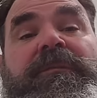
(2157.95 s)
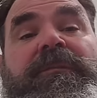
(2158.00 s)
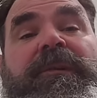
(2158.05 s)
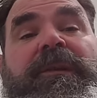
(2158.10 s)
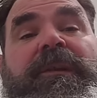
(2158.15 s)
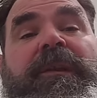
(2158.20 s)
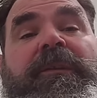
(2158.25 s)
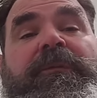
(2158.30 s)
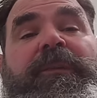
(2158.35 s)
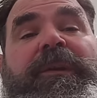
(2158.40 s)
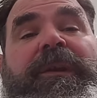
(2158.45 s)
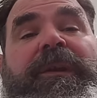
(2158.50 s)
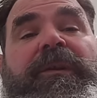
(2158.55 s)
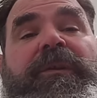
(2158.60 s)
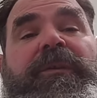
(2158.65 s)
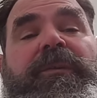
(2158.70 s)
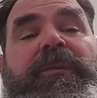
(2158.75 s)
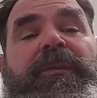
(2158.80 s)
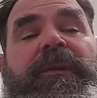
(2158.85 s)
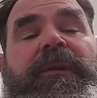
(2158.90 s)
but if we can
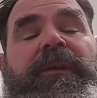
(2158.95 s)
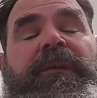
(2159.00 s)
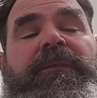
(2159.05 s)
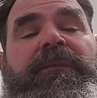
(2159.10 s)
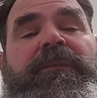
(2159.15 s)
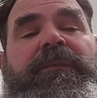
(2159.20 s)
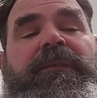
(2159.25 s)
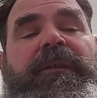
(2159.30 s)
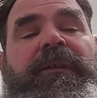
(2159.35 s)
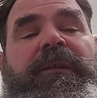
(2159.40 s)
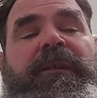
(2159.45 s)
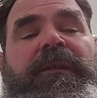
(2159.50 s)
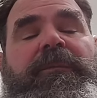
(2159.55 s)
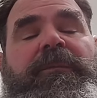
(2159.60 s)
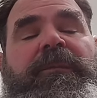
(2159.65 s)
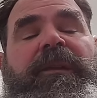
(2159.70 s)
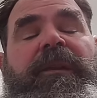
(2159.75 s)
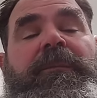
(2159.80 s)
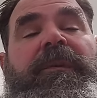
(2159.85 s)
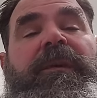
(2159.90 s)
do this and
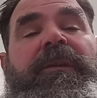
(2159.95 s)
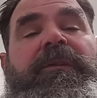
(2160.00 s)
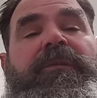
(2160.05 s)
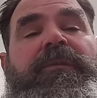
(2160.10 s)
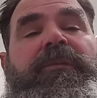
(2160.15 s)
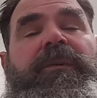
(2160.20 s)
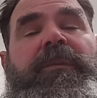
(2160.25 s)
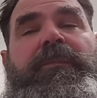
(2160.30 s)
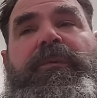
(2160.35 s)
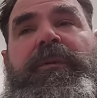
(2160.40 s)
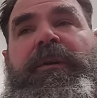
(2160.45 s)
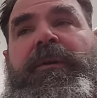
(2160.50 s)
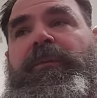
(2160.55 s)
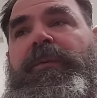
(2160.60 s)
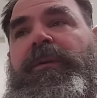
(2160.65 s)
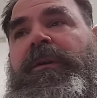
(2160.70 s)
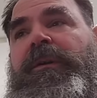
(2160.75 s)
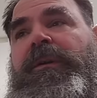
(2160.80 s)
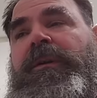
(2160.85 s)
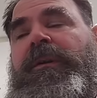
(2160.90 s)
get get me to a point
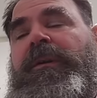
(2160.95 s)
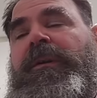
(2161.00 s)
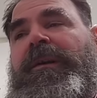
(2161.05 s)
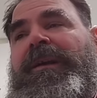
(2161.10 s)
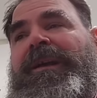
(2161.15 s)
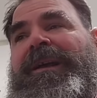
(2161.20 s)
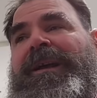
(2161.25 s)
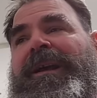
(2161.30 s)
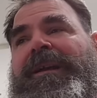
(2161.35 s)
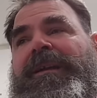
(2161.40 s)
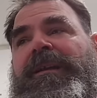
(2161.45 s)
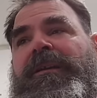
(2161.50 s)
where I can